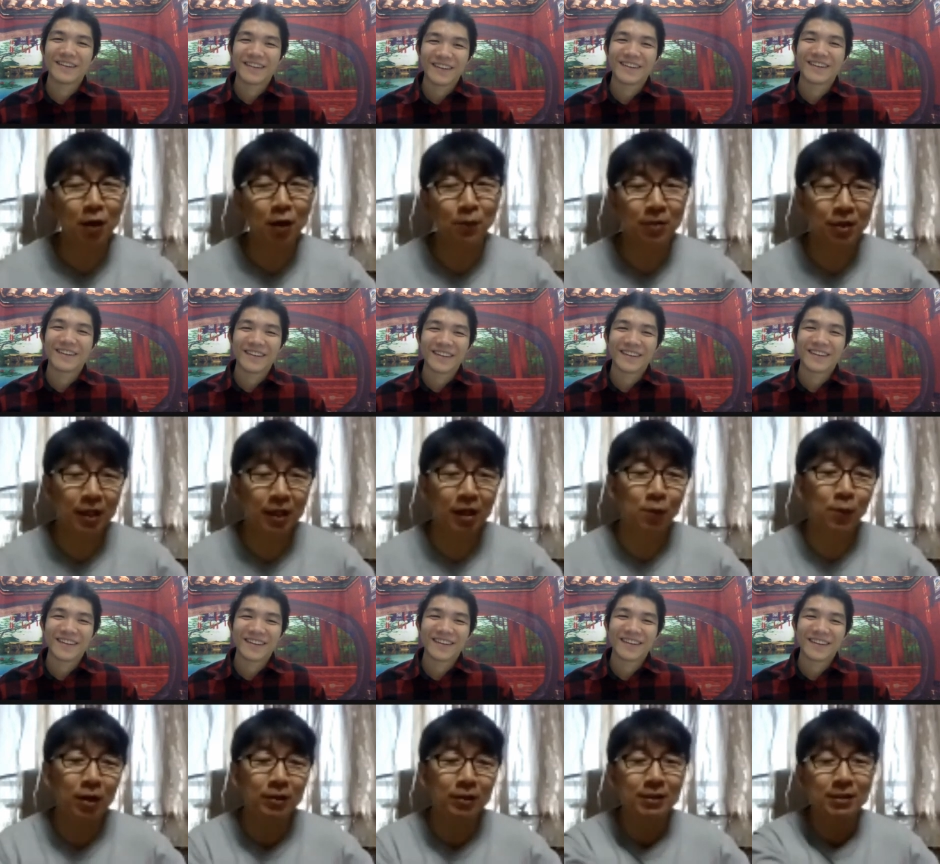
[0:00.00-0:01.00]
Speaker 1: of, think
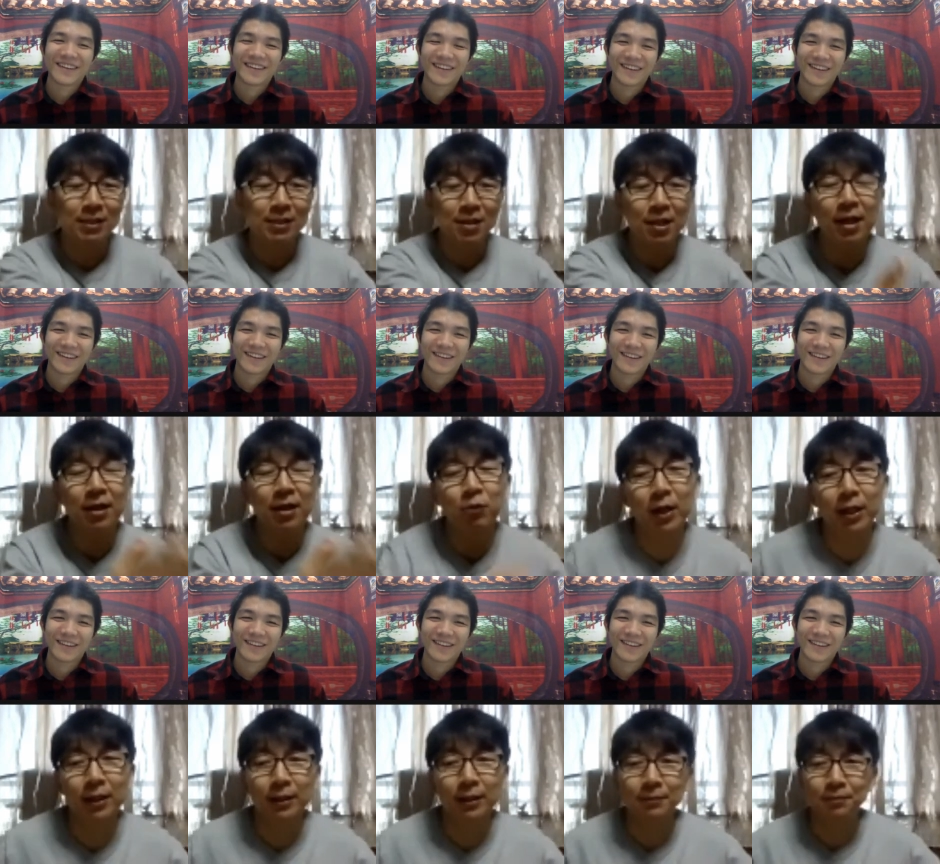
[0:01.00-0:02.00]
about that
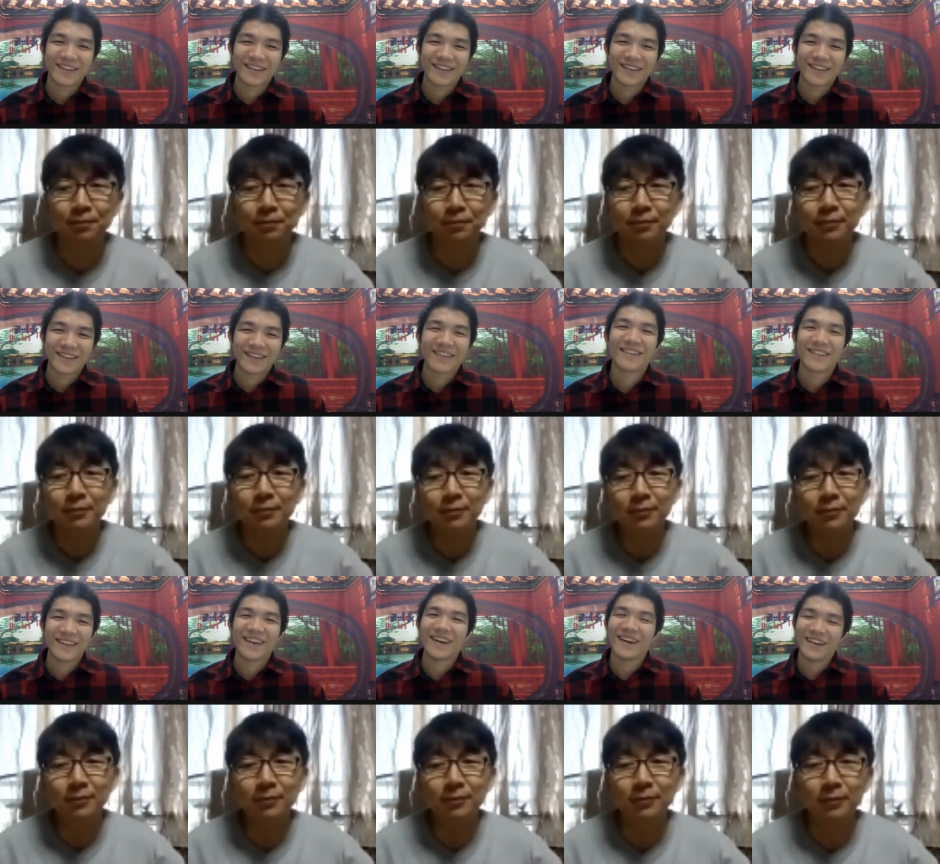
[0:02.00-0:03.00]
way.
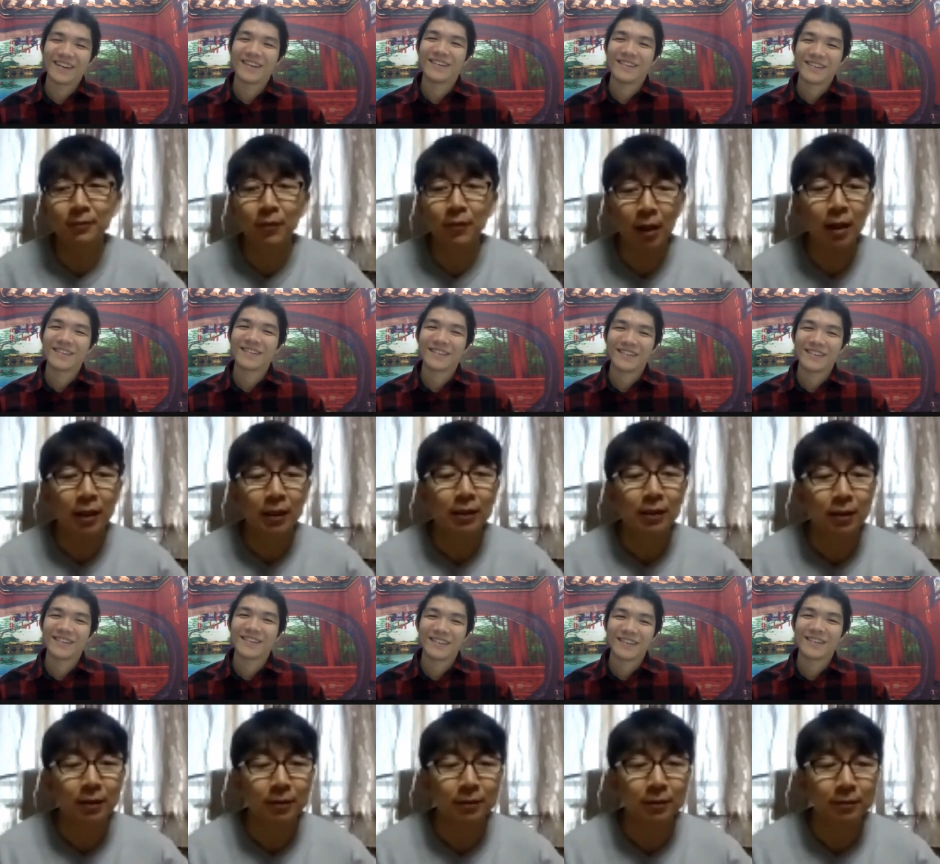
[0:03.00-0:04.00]
Speaker 2: Yeah.
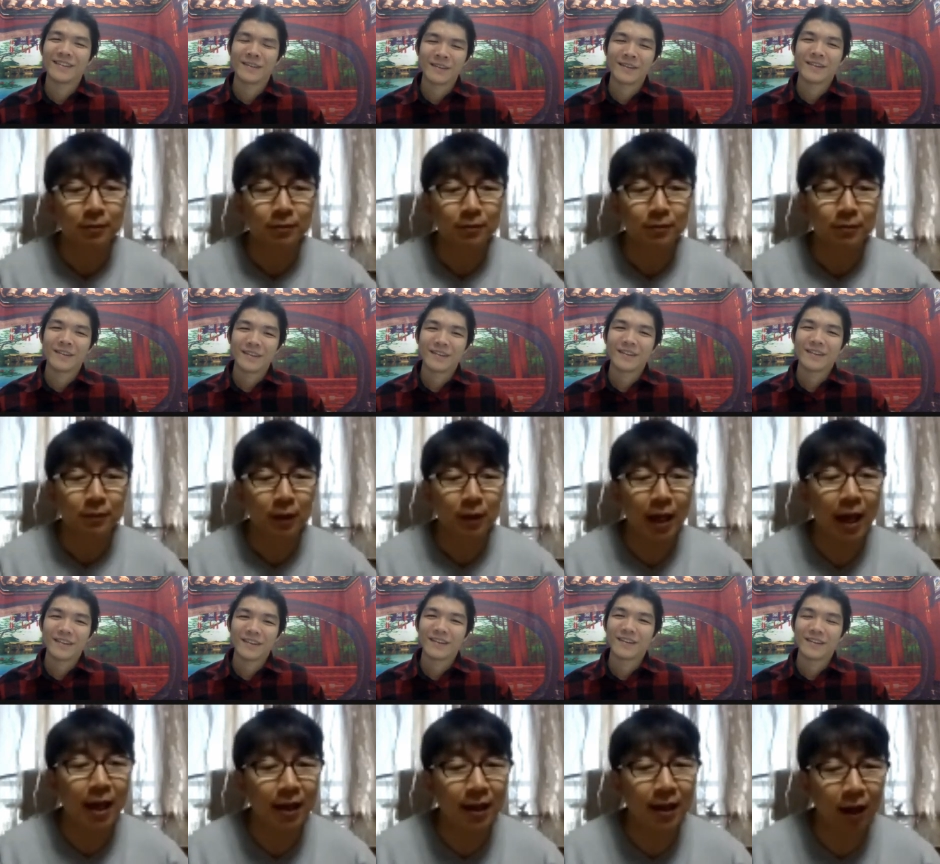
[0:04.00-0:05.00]

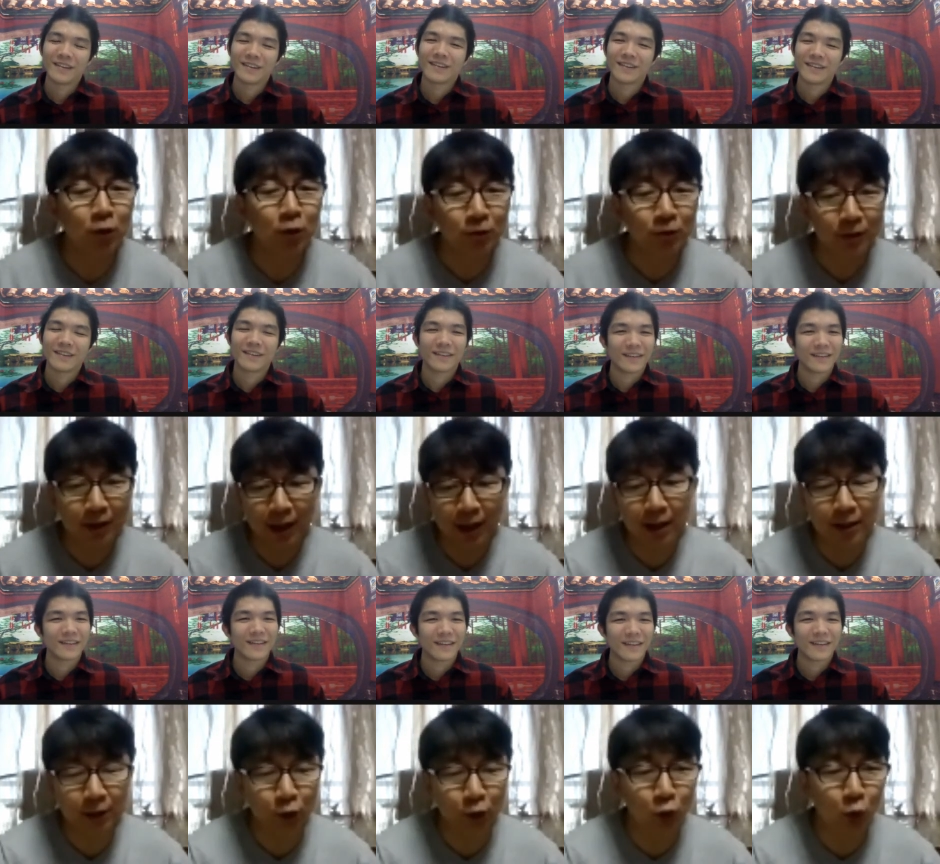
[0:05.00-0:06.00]
Speaker 1: And yeah. oh, I
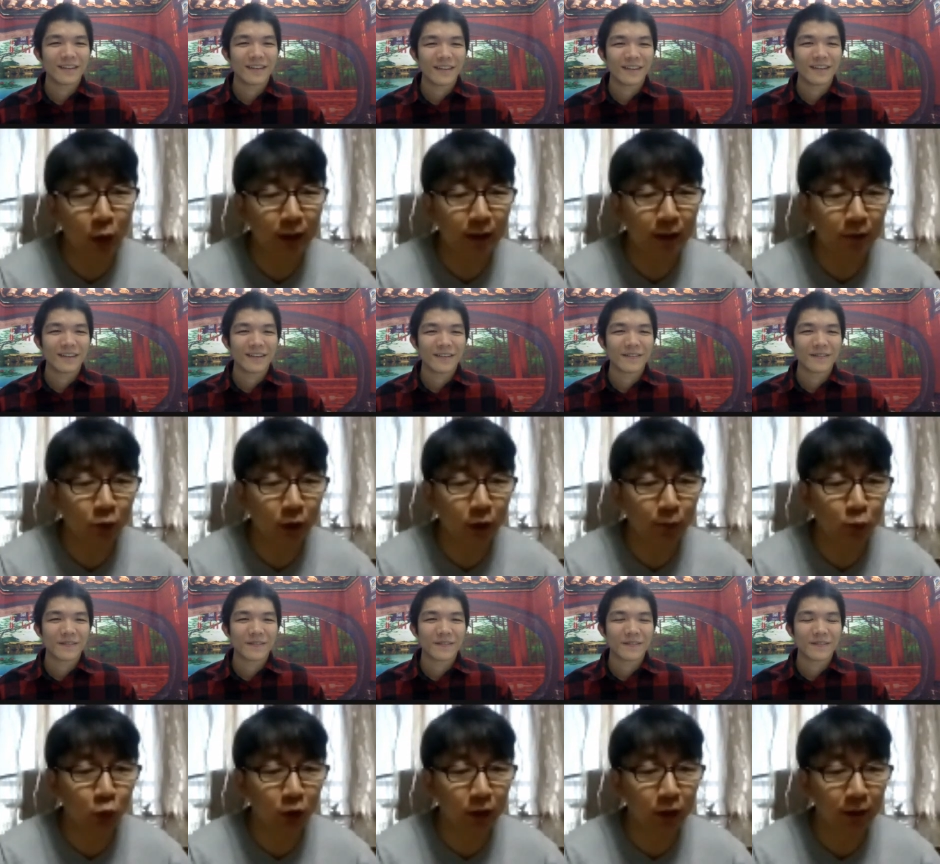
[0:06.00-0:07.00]
show one one
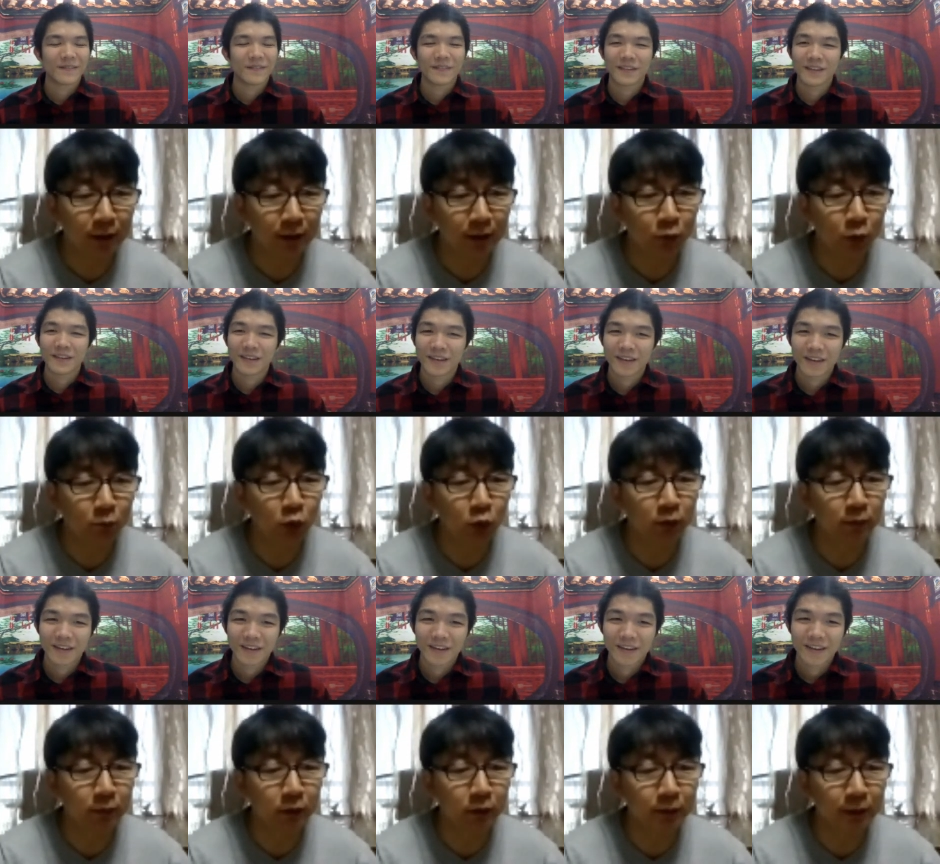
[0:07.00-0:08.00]
more. One more
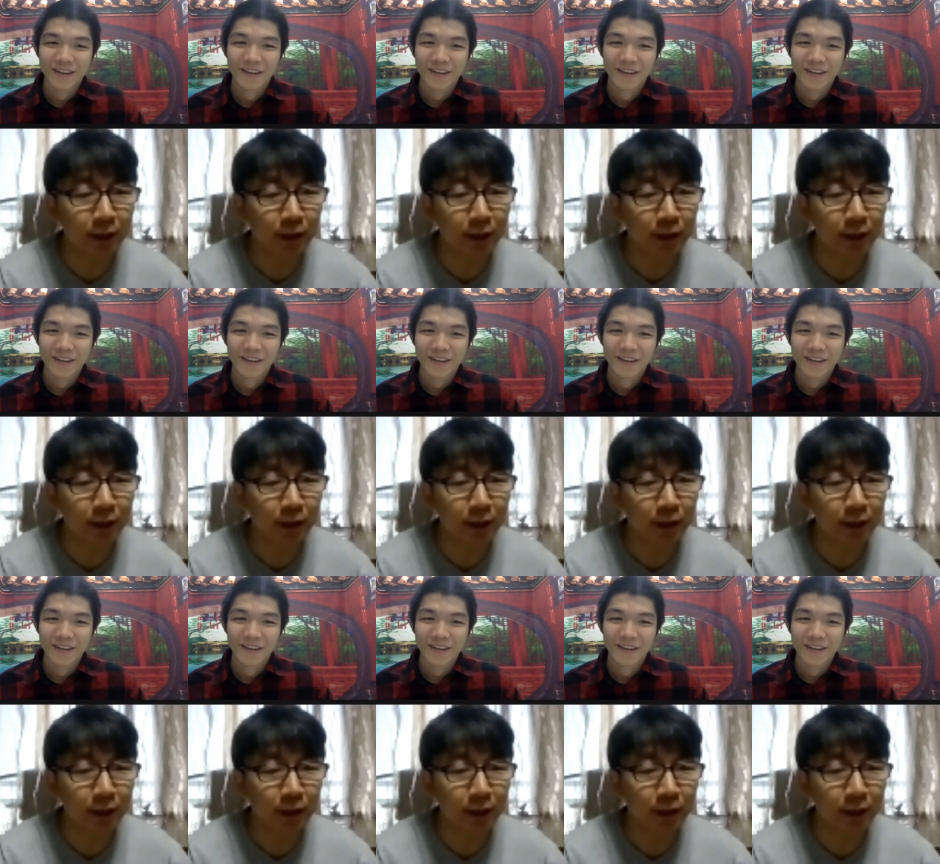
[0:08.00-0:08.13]
move.